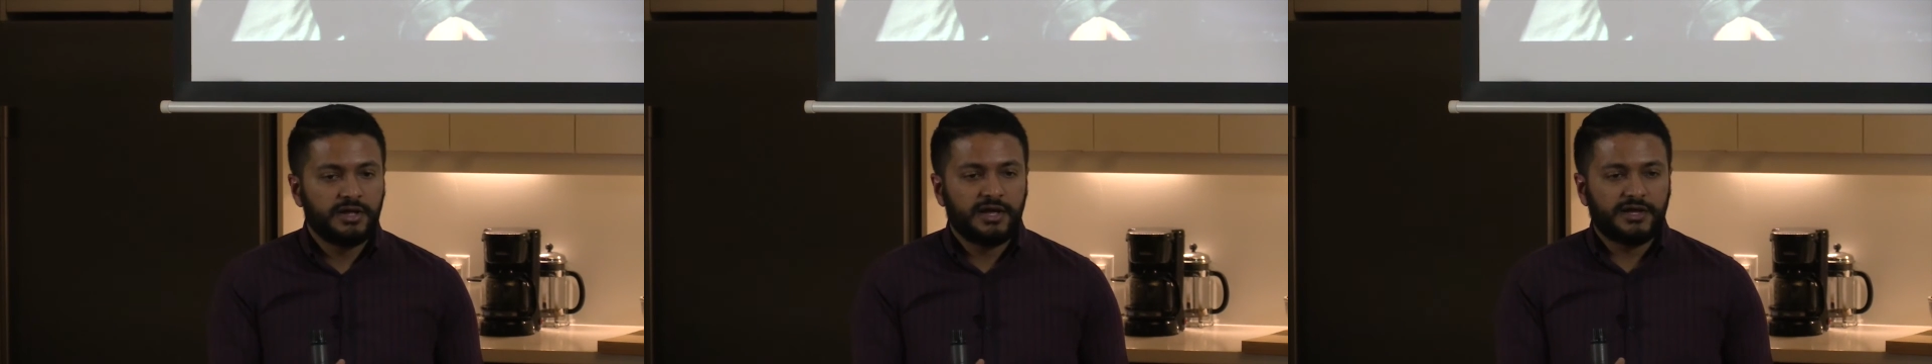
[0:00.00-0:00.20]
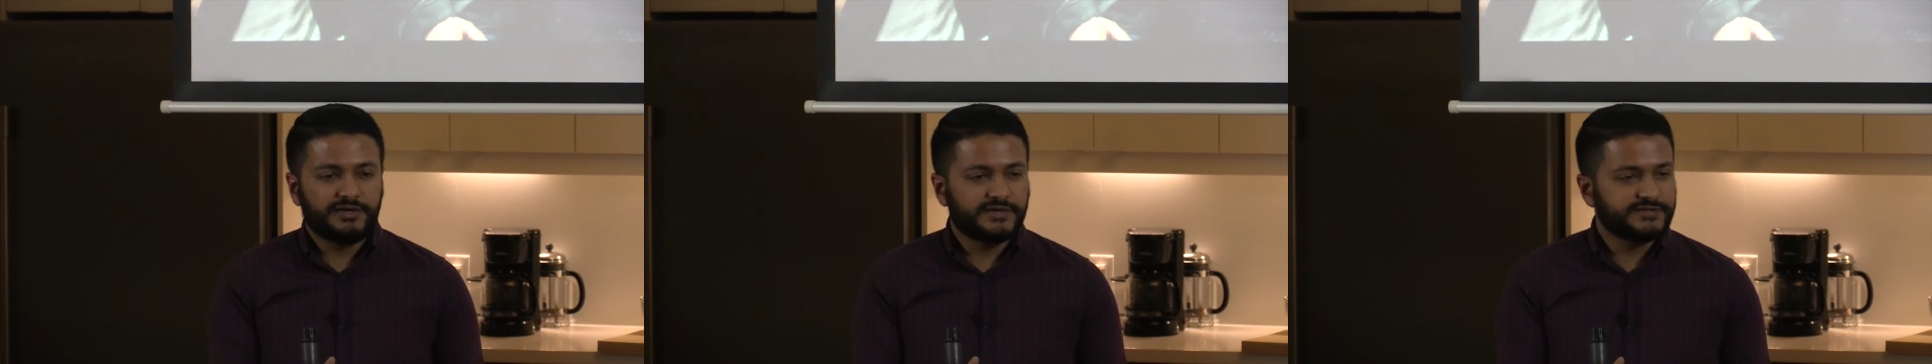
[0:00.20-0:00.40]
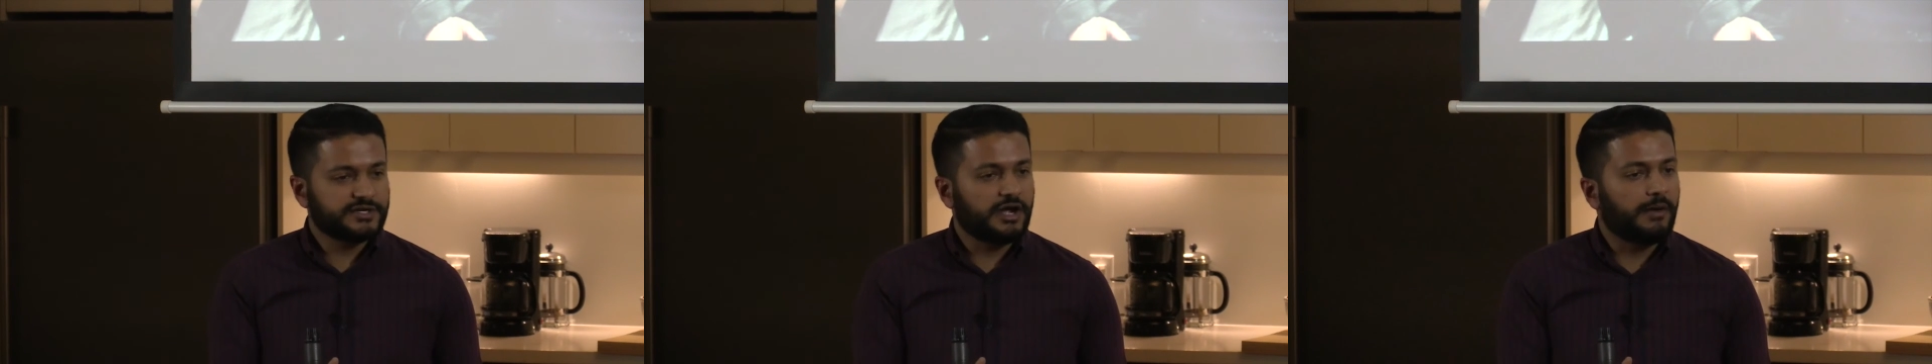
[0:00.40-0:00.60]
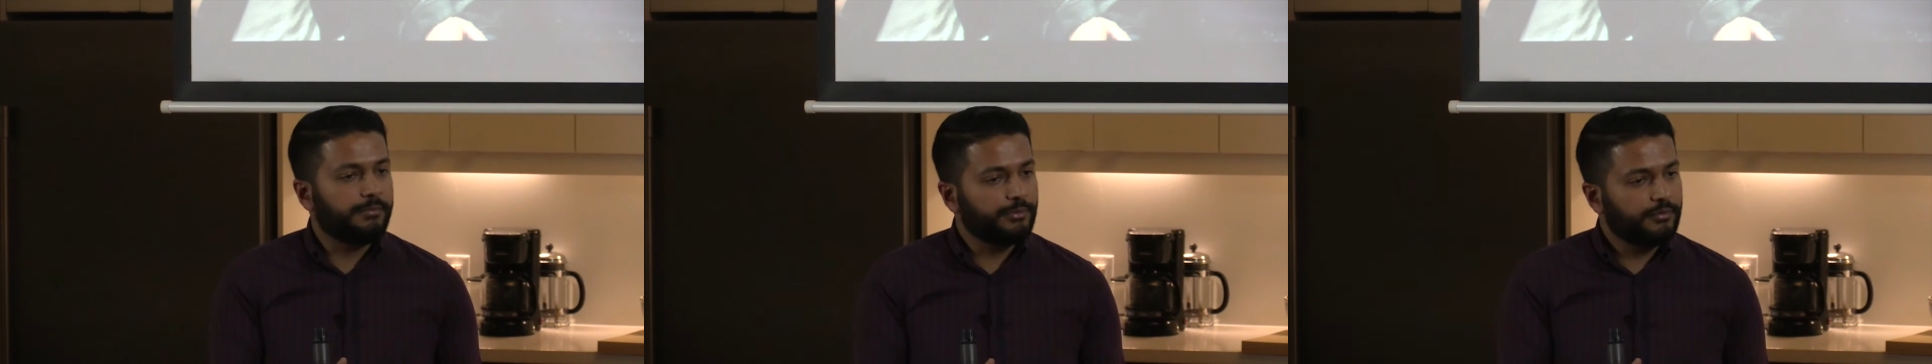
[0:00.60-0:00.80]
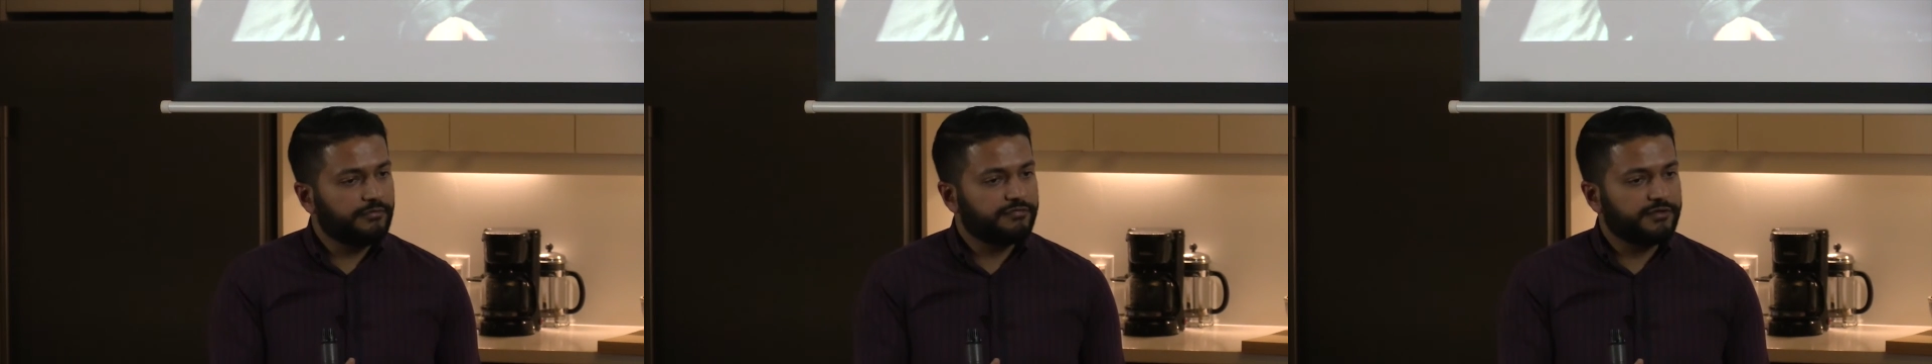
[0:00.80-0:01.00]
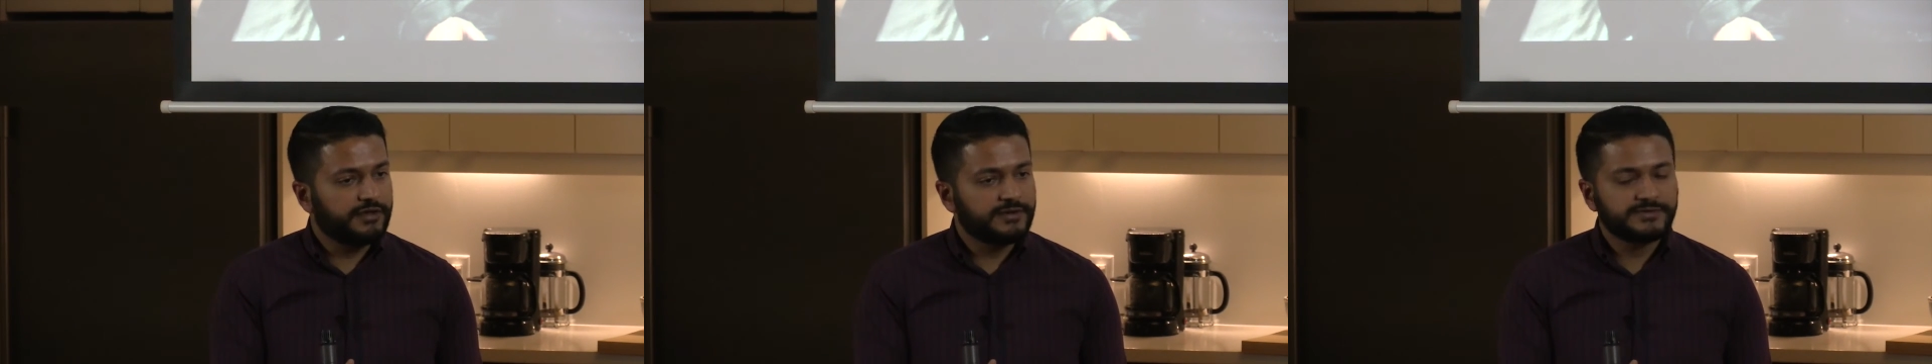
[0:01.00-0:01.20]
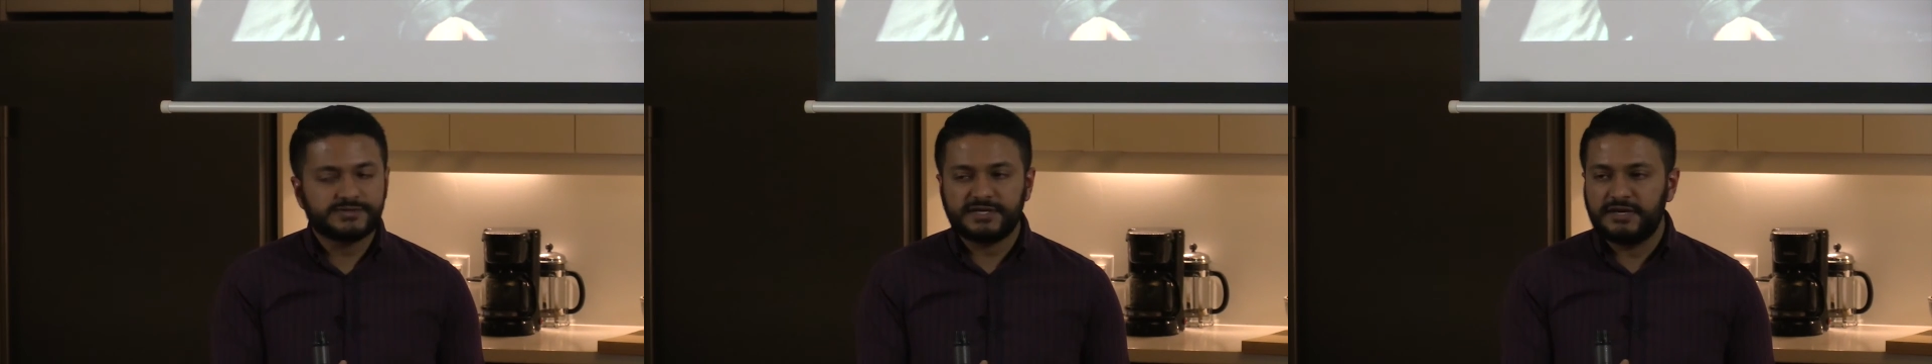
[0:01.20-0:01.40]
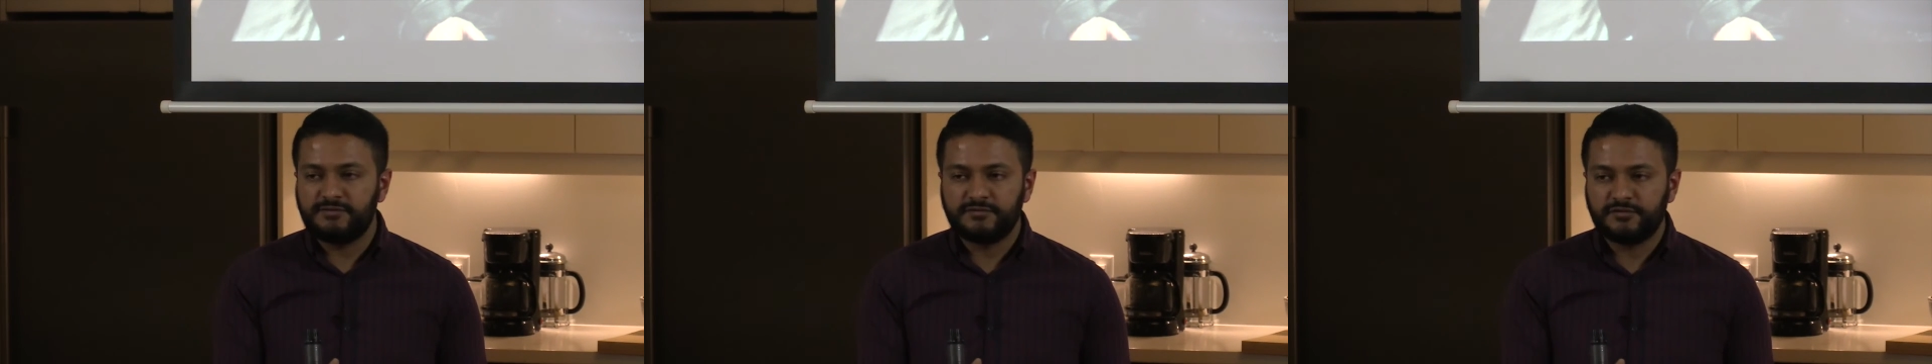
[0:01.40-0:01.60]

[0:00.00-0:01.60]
It does a couple of things, even